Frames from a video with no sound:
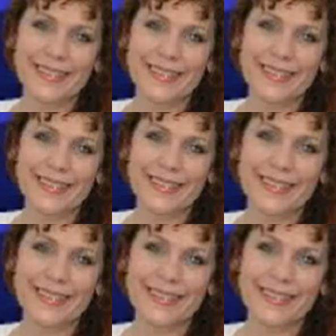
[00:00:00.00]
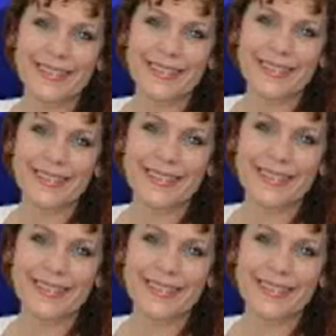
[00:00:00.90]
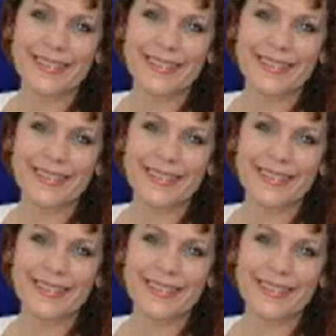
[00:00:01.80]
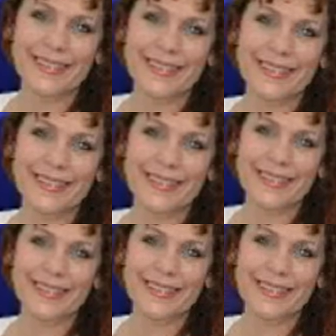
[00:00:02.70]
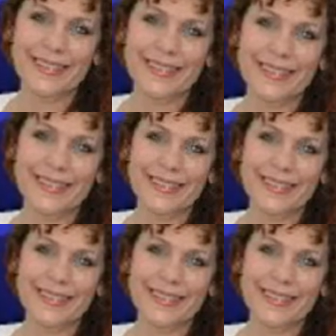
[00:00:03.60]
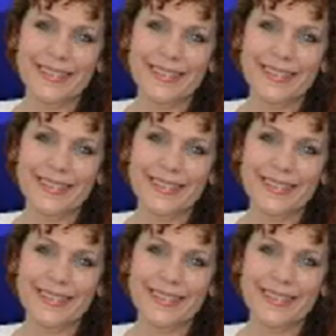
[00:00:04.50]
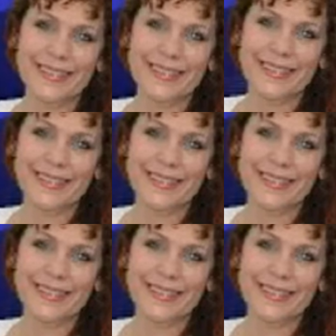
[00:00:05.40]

(silent)